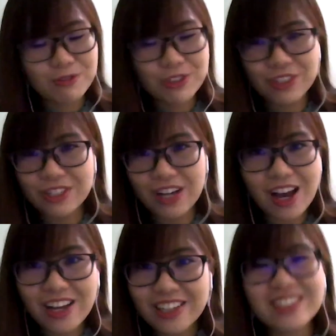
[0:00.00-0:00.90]

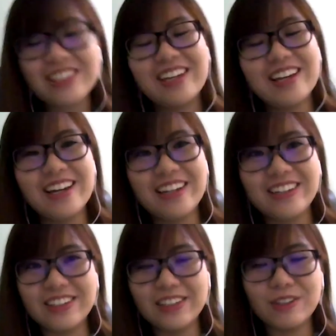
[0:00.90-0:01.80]
stars
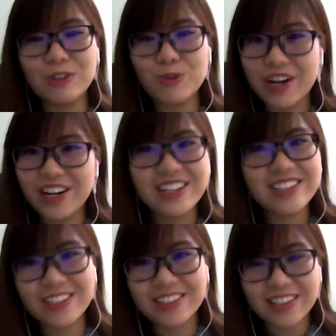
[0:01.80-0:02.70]
and
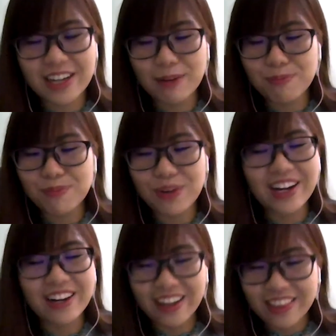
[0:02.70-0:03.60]
trainees just come
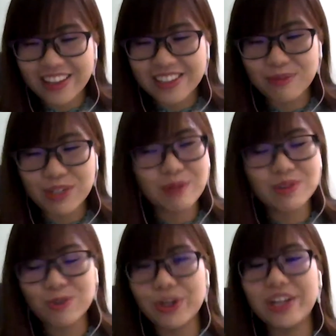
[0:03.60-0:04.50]
by like that.
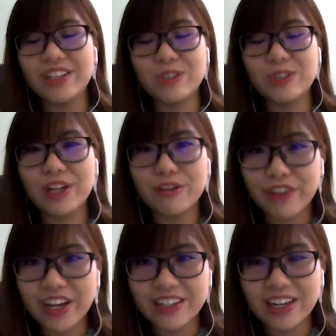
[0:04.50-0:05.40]
Sometimes it's really
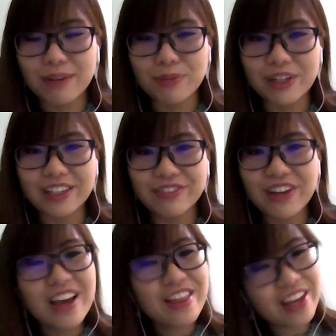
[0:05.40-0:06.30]
fate, I believe.
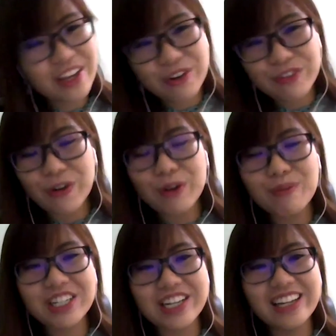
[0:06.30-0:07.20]
Thank you very
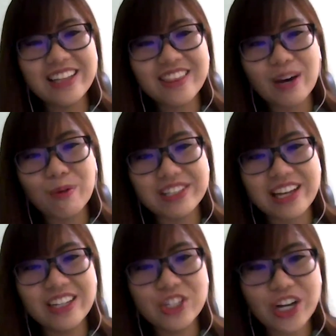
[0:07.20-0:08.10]
much, Ellen. That was
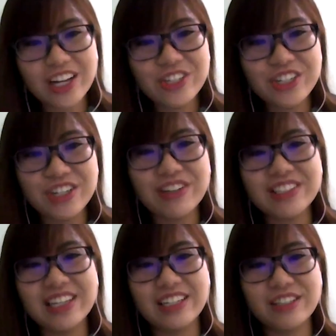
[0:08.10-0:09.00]
Ellen Chan, Chief
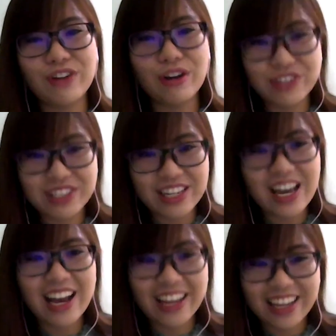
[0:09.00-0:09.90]
Executive Officer,
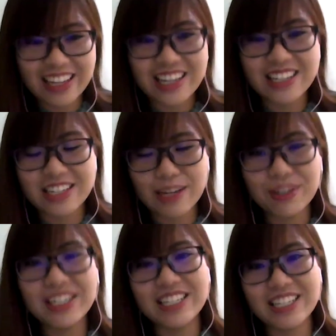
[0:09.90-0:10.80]
iGet
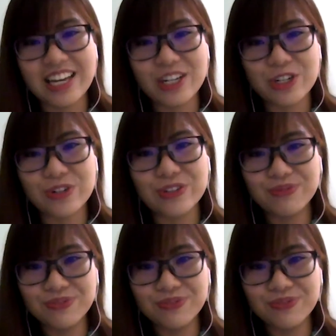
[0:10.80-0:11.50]
Entertainment International.